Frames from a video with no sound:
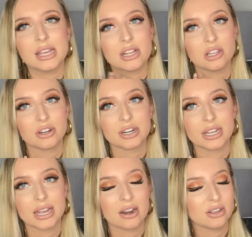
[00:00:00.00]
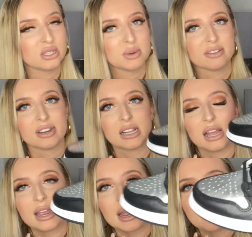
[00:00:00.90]
learning how to use my ring
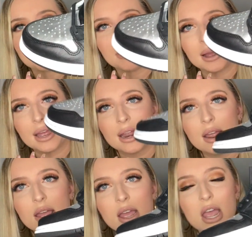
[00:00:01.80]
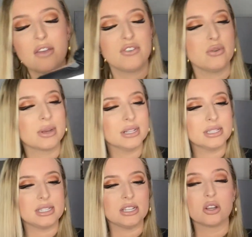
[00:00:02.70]
light, but if you can
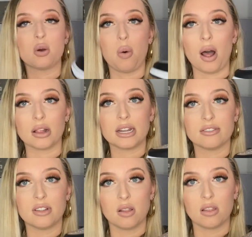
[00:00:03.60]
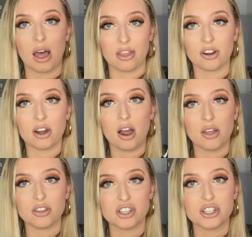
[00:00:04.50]
see the quality of the leather
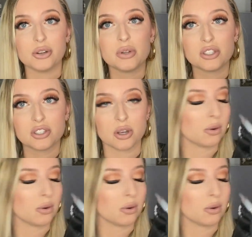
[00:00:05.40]
on the shoe, it's so